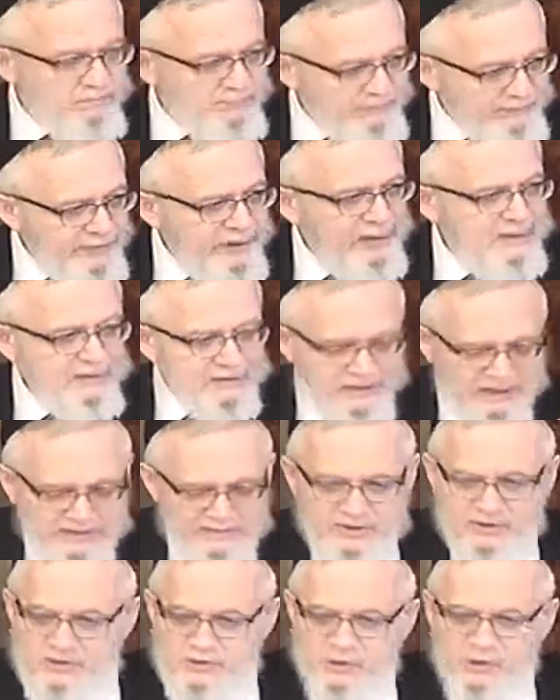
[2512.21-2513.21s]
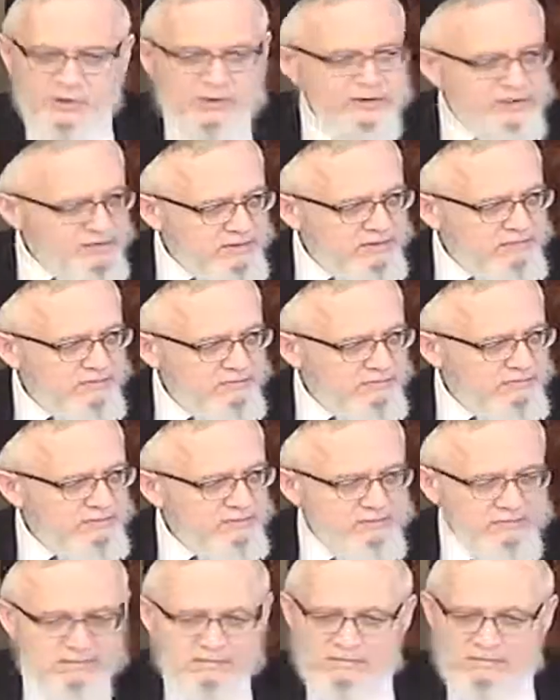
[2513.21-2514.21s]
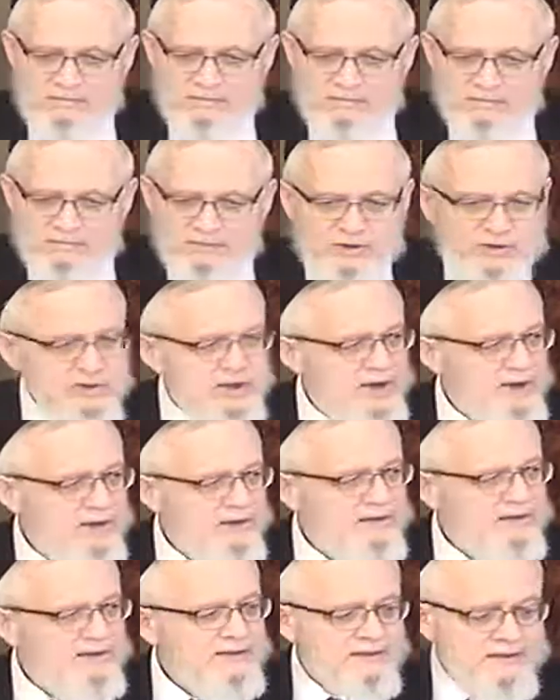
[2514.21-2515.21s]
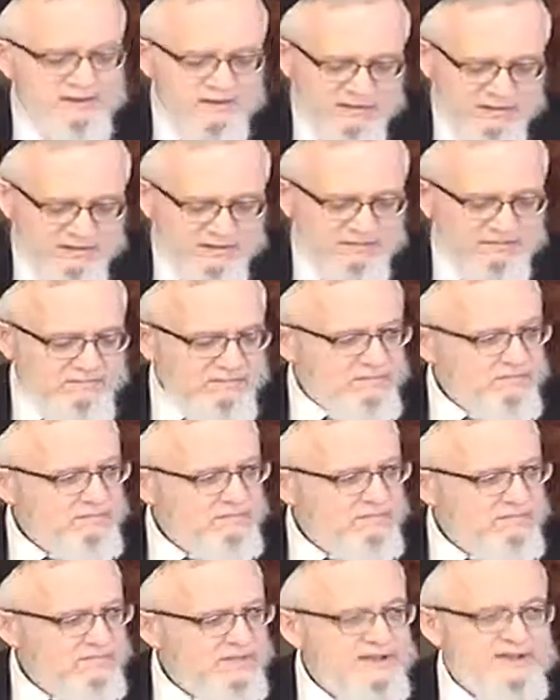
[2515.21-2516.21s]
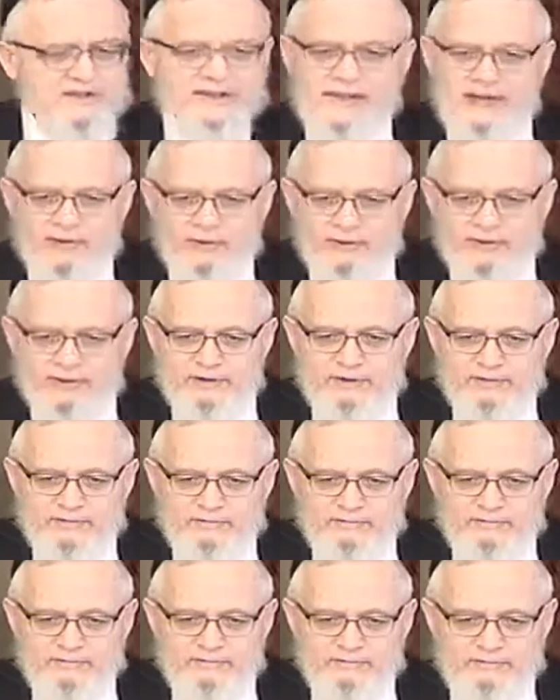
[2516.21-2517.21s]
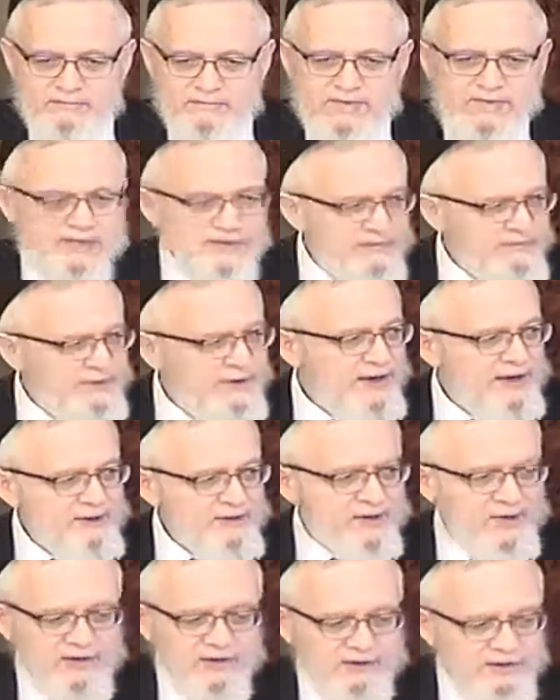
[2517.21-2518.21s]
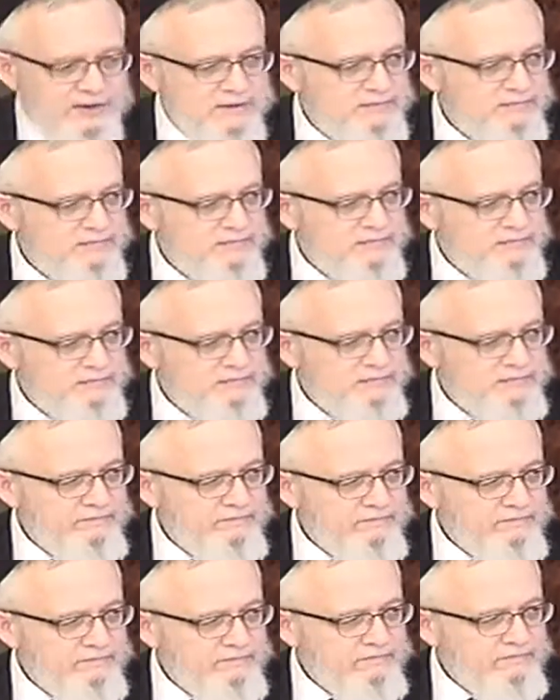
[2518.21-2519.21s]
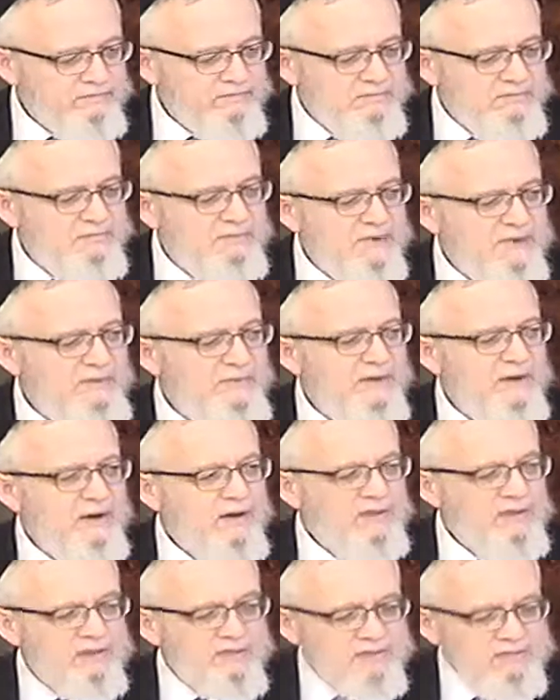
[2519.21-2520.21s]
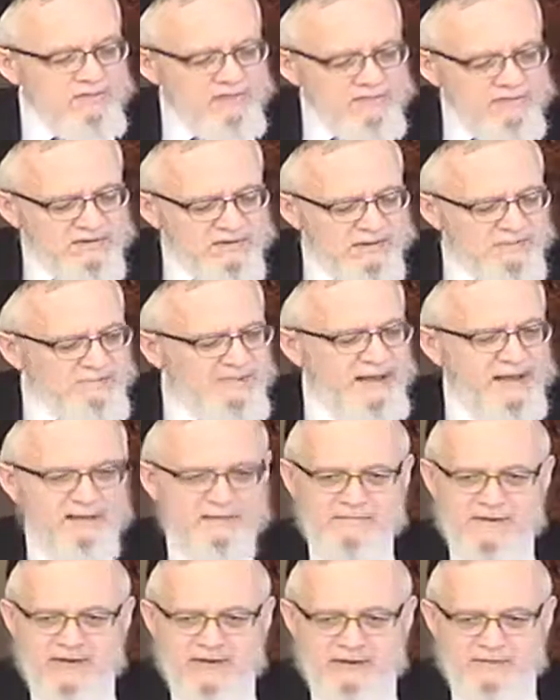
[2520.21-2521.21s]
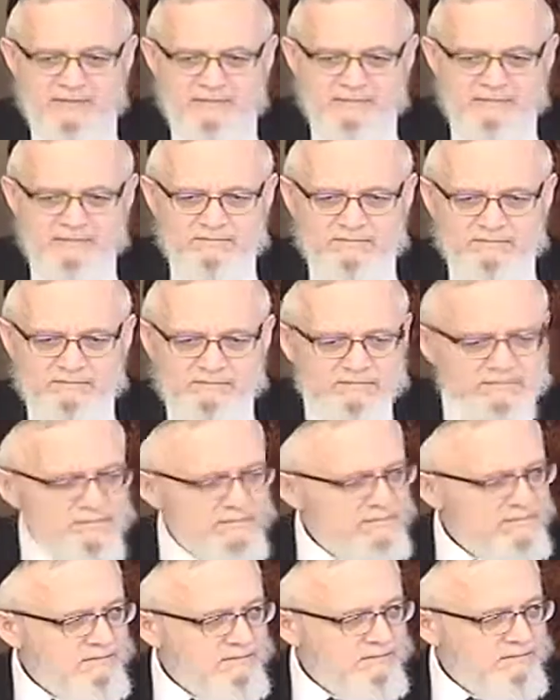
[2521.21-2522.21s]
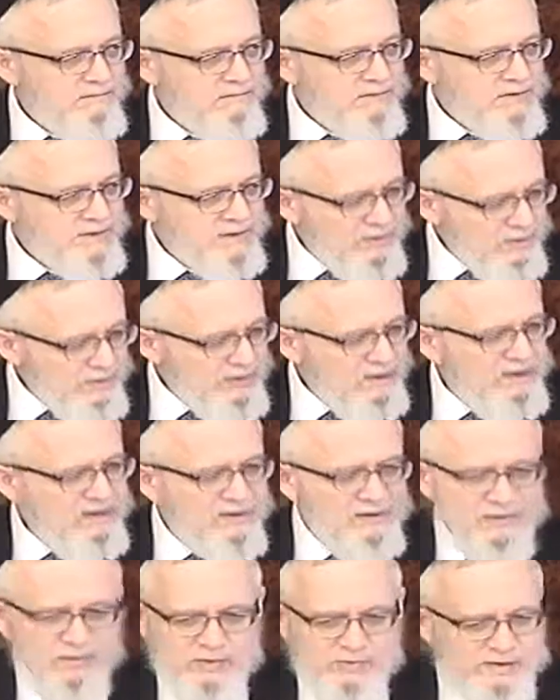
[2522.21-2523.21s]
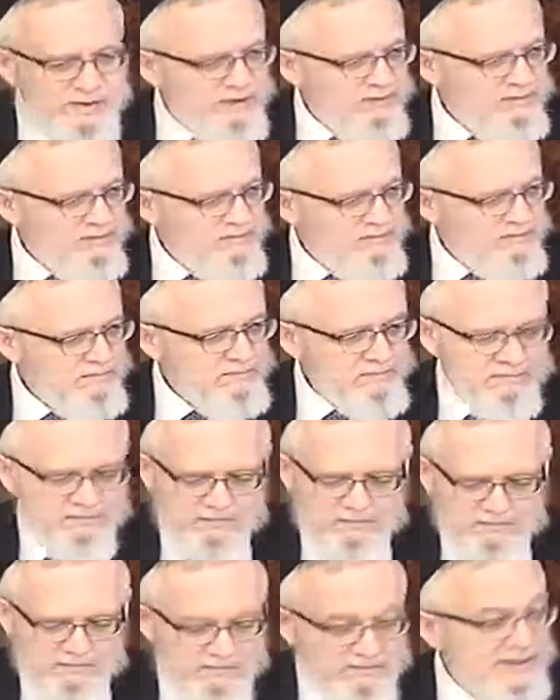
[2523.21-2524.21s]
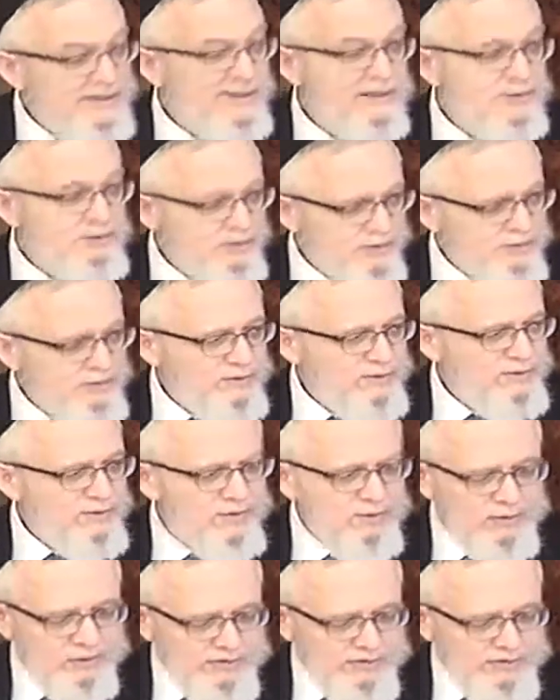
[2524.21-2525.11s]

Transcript: Father keeps his word. The child is disinherited, disenfranchised. My father is a bad man. See what he did to his son? Did he do it to his son or